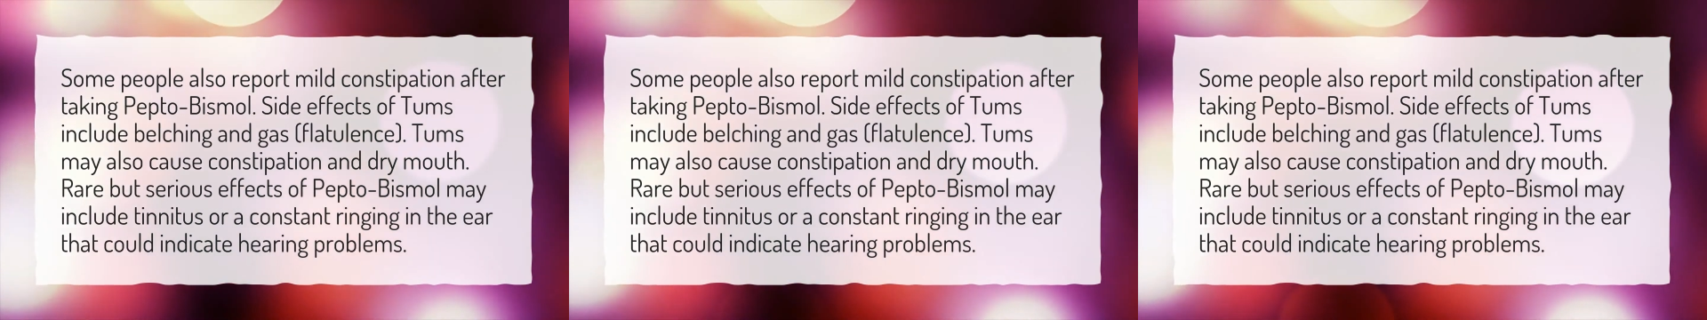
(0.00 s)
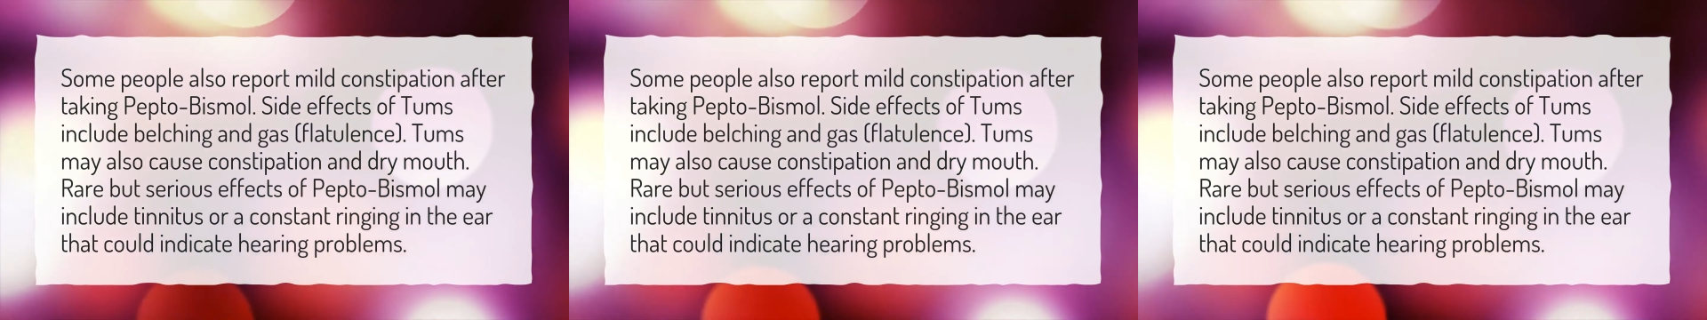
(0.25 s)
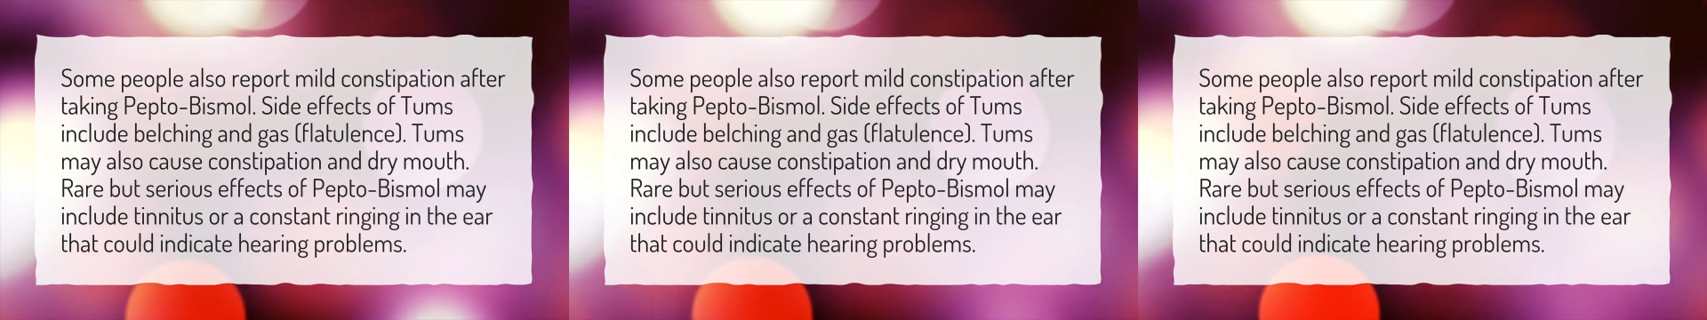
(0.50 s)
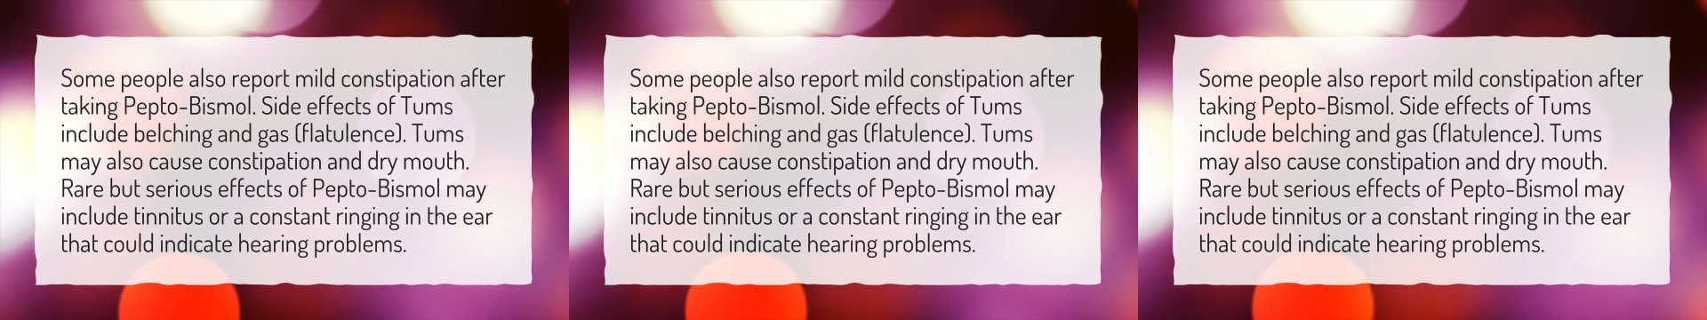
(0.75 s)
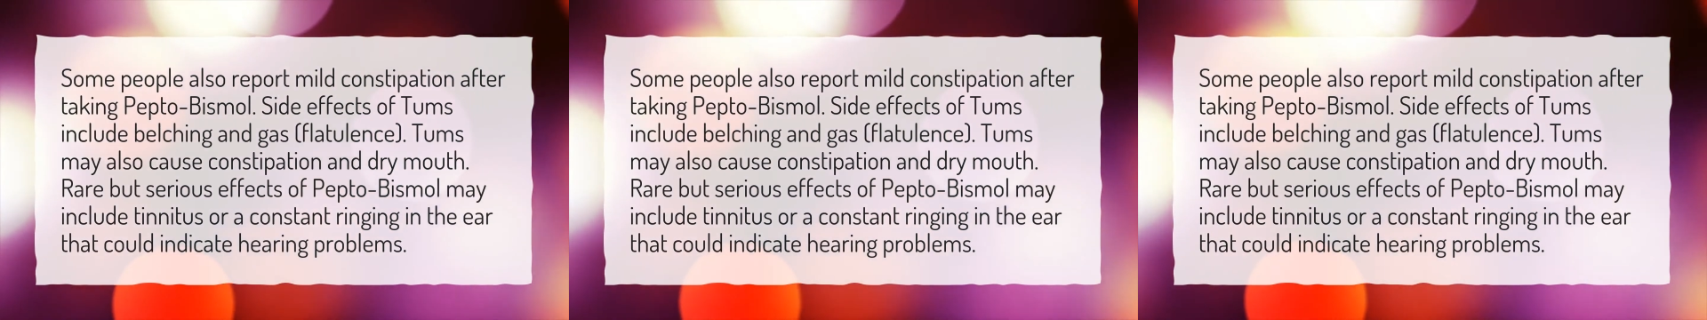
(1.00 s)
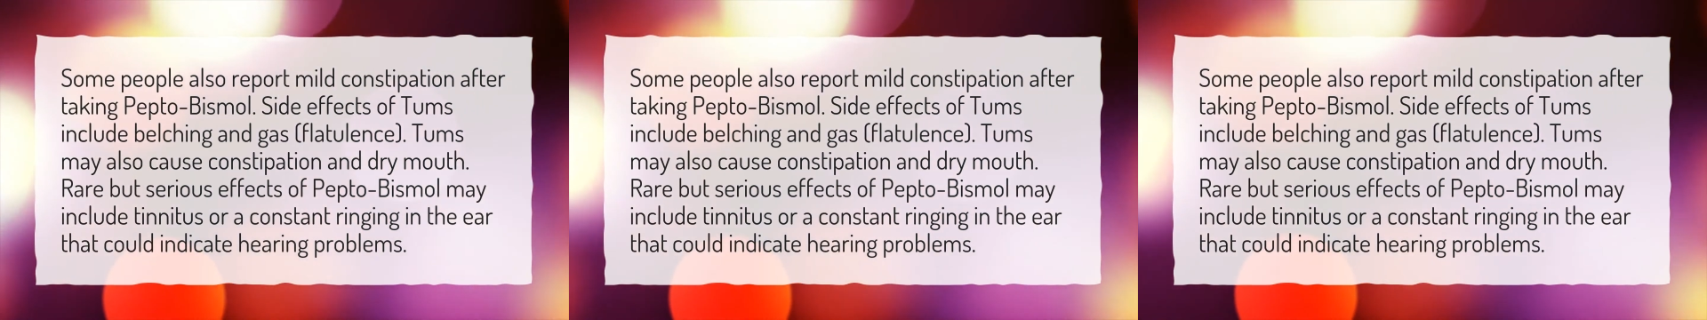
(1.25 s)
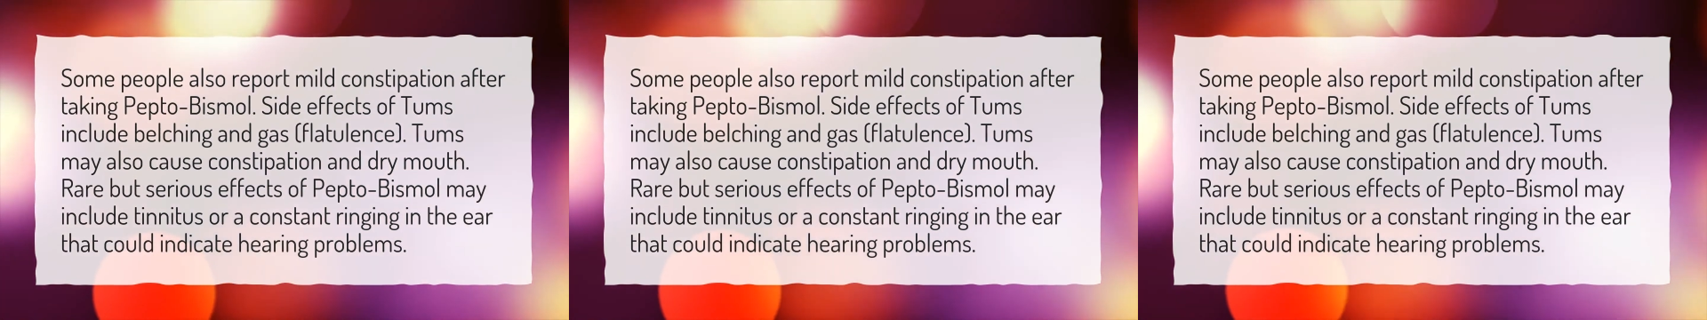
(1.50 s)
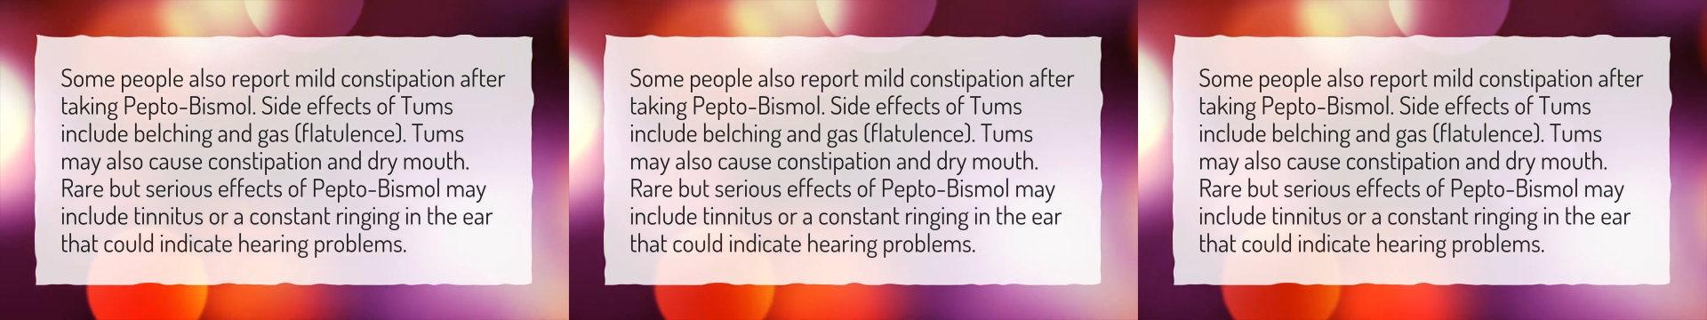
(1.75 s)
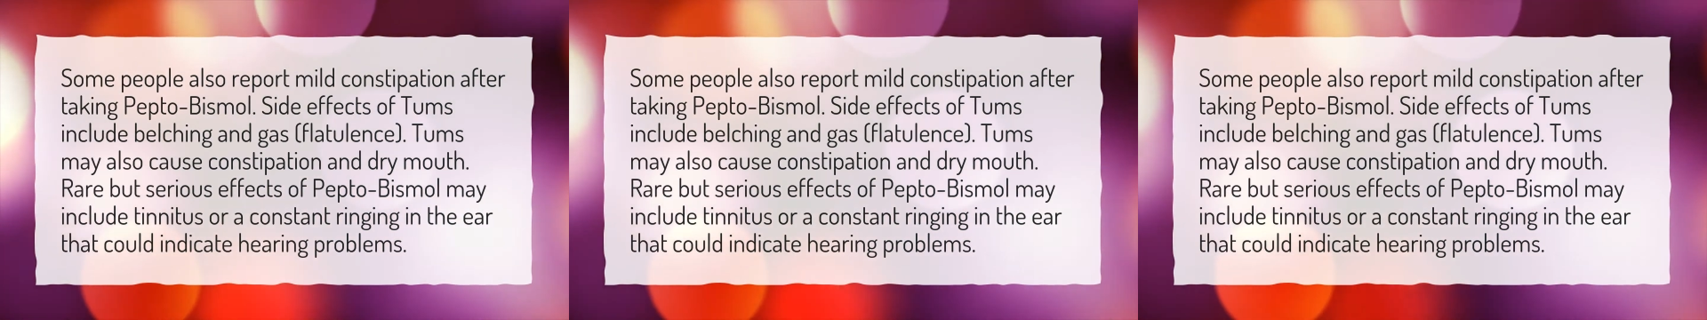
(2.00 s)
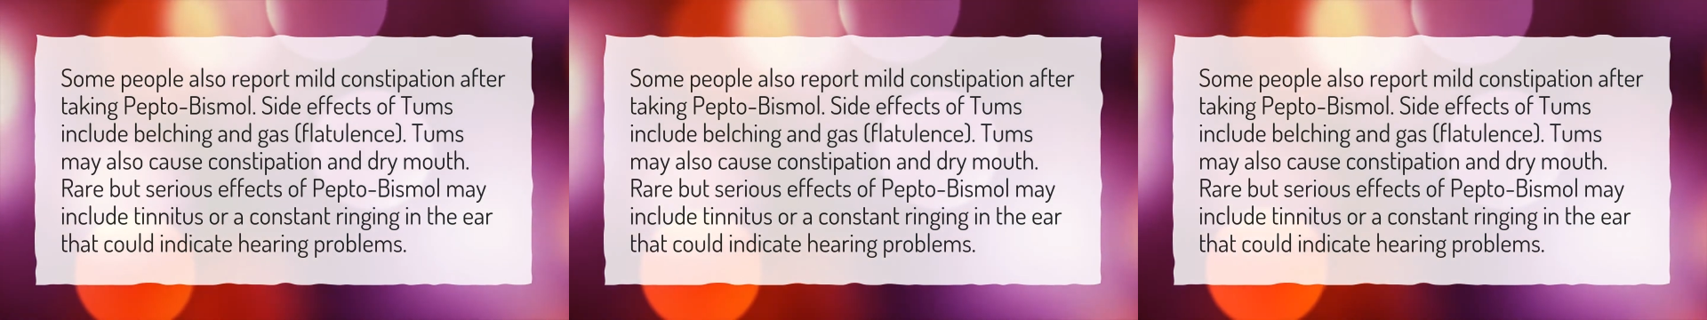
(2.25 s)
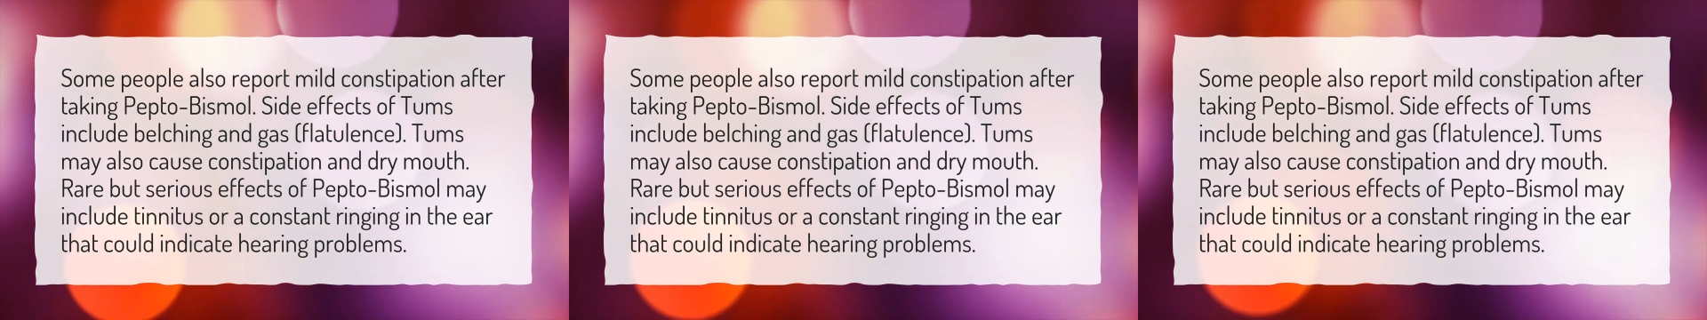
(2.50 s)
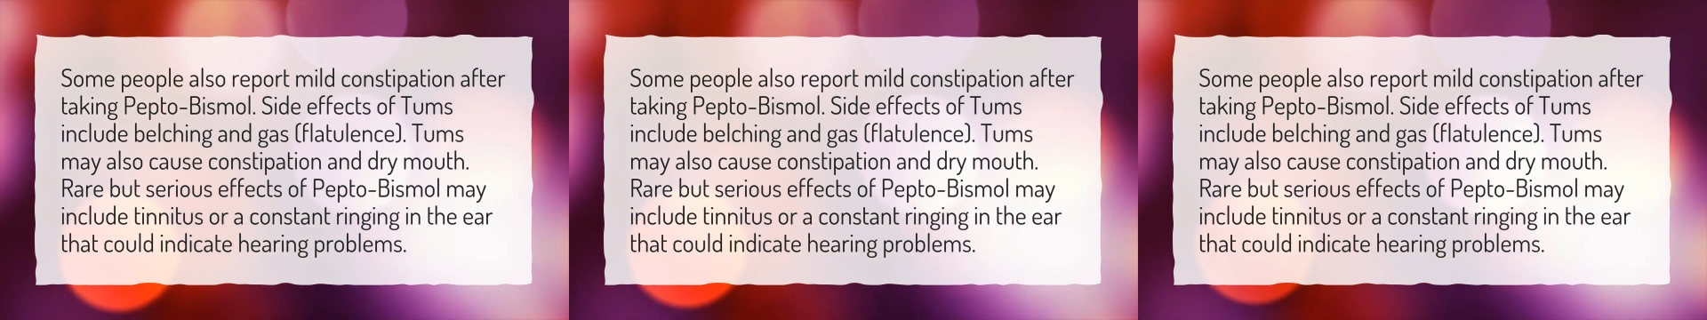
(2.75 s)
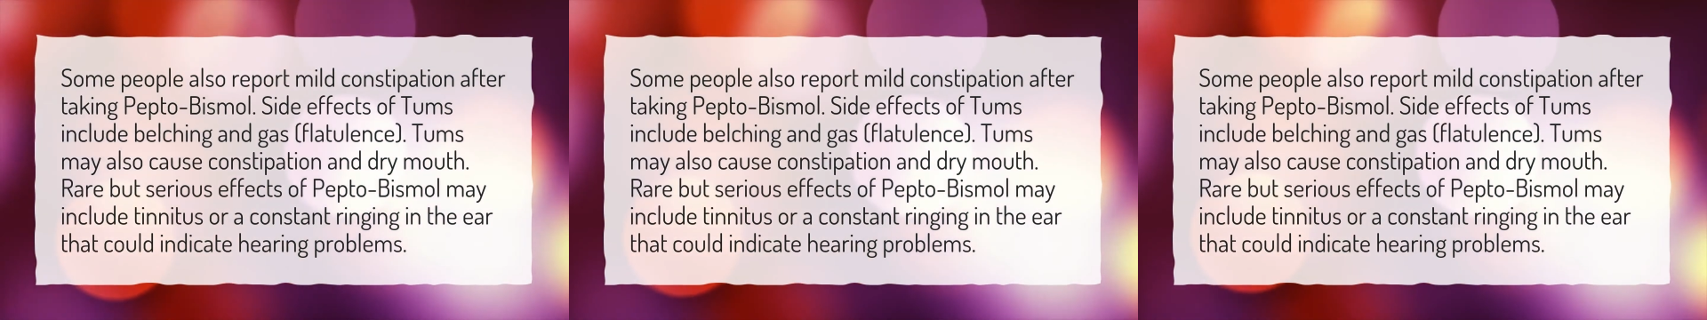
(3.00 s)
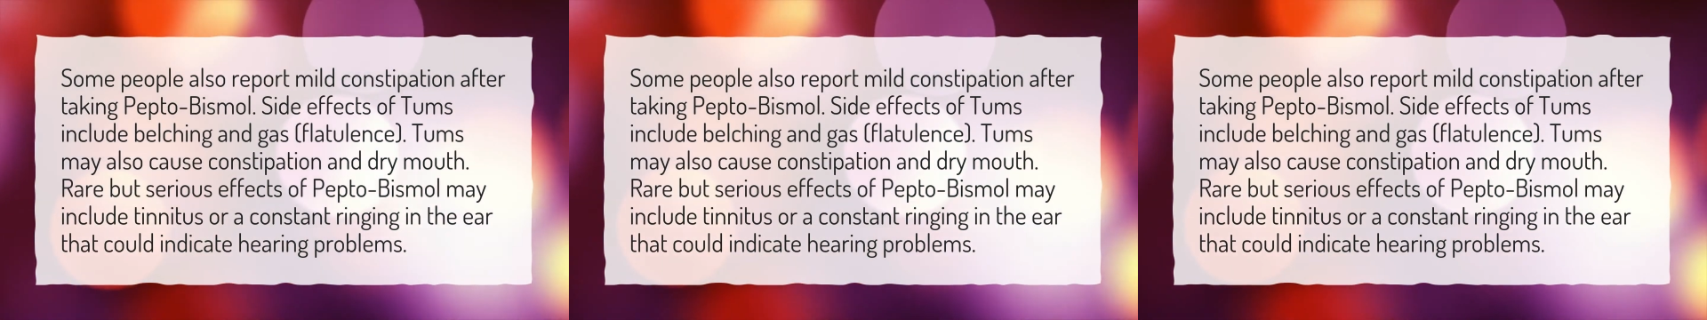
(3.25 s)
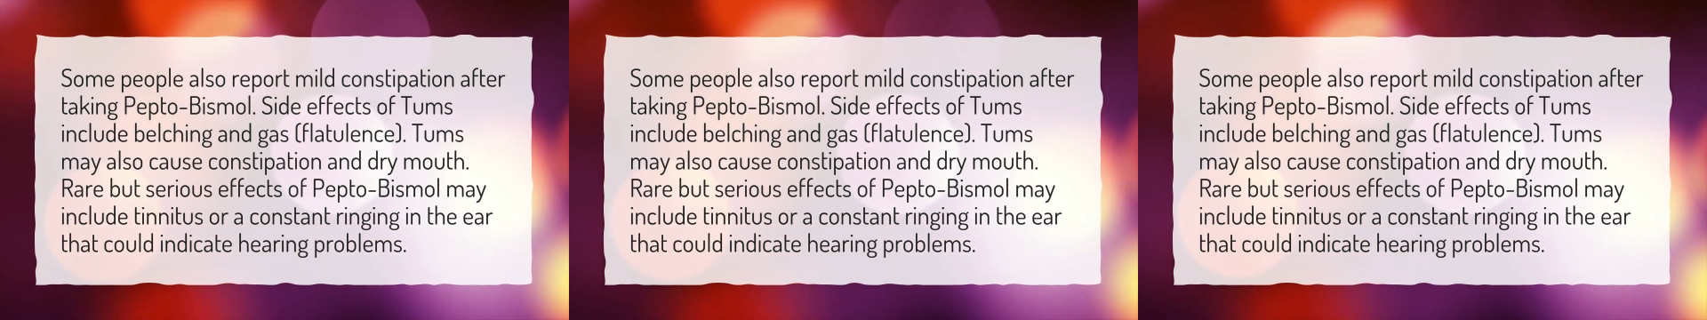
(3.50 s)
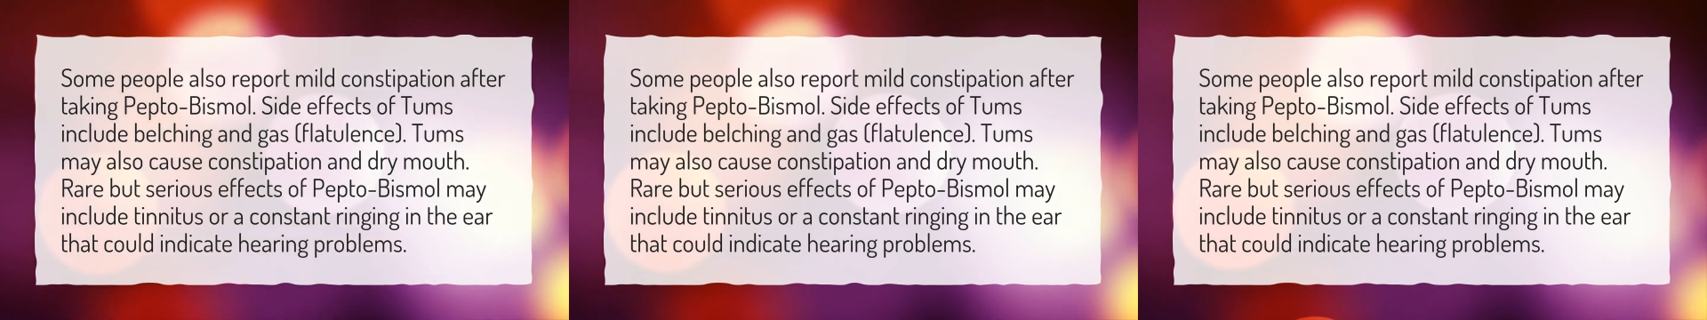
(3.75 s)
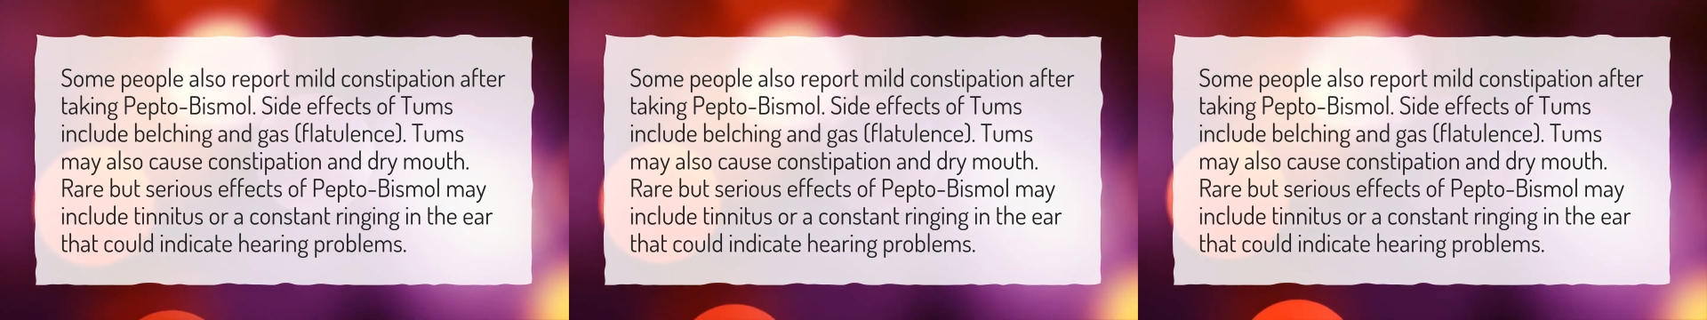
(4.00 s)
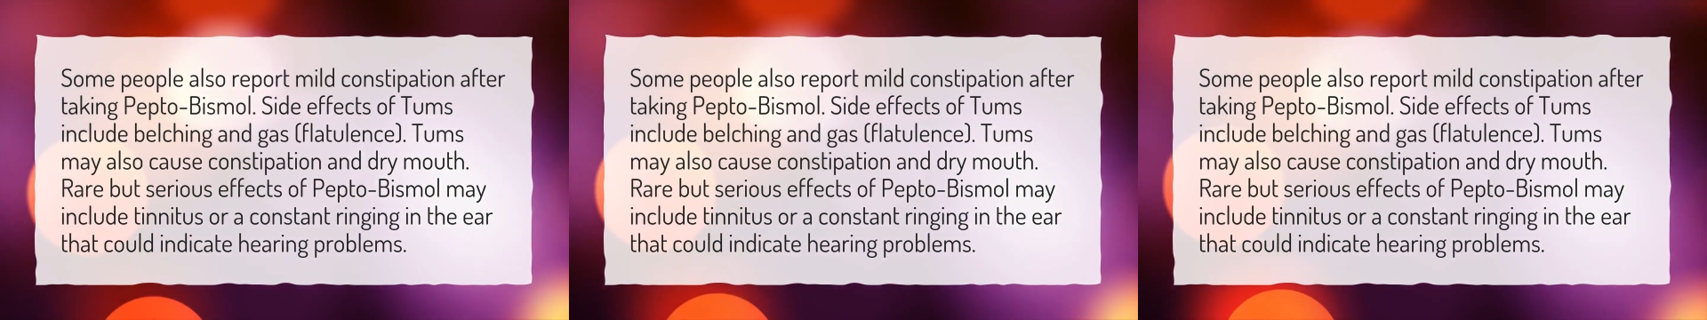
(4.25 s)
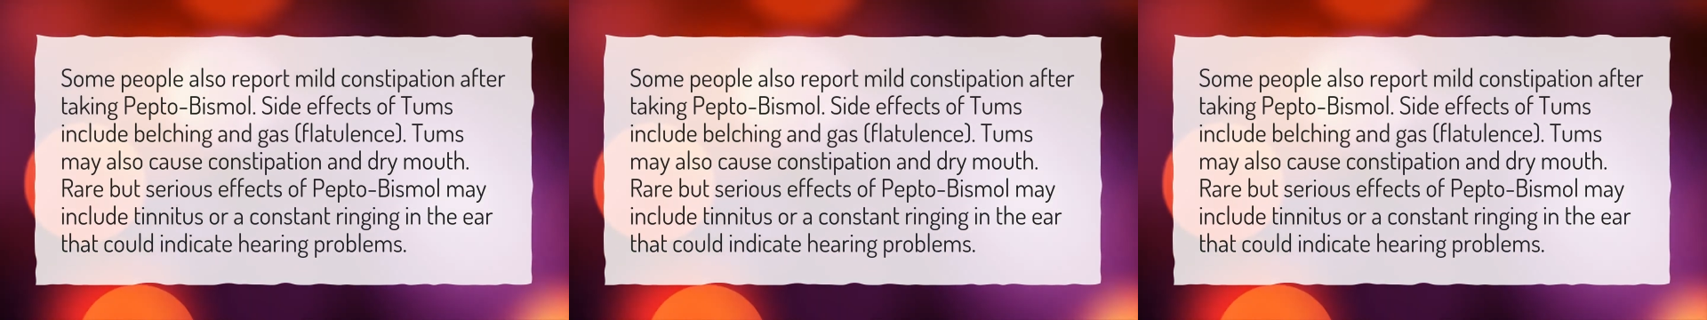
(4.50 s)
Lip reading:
Nobody's mouth can be seen.